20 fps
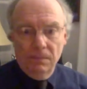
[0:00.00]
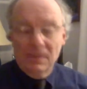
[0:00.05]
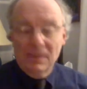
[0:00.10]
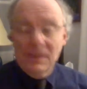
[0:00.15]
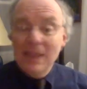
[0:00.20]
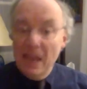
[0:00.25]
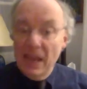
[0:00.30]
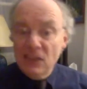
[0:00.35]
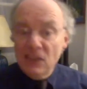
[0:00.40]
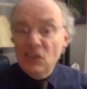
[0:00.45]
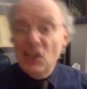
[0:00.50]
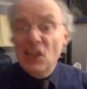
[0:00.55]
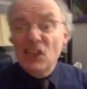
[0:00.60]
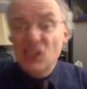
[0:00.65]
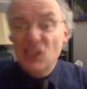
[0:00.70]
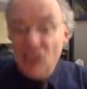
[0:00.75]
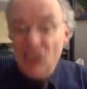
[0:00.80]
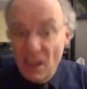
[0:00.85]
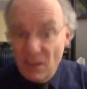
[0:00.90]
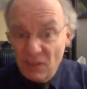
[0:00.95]
Yes,
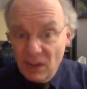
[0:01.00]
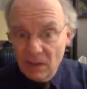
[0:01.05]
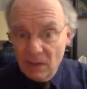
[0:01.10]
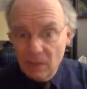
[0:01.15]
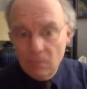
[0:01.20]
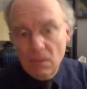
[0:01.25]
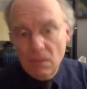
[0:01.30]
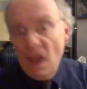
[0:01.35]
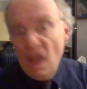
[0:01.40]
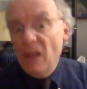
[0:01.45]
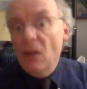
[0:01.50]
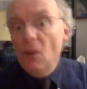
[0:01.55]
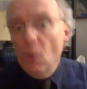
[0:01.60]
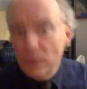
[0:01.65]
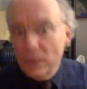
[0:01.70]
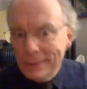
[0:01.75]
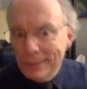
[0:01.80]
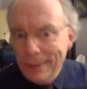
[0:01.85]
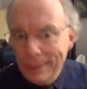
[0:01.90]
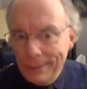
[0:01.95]
that's 7. I know,
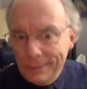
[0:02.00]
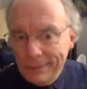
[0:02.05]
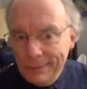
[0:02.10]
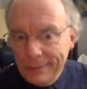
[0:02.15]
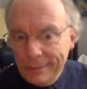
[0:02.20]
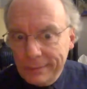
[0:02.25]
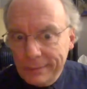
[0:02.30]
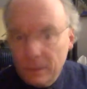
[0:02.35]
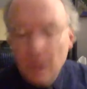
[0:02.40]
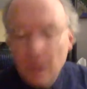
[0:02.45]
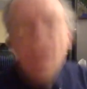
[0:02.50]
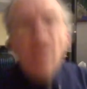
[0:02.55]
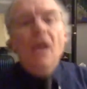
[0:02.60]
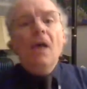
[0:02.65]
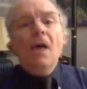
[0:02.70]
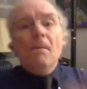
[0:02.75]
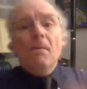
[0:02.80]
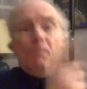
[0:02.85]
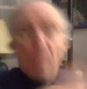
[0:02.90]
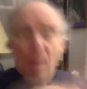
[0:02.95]
it's not 6.
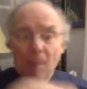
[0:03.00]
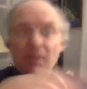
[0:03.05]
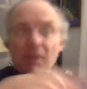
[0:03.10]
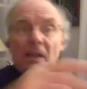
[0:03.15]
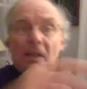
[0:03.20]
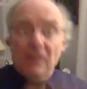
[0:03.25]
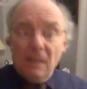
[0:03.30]
But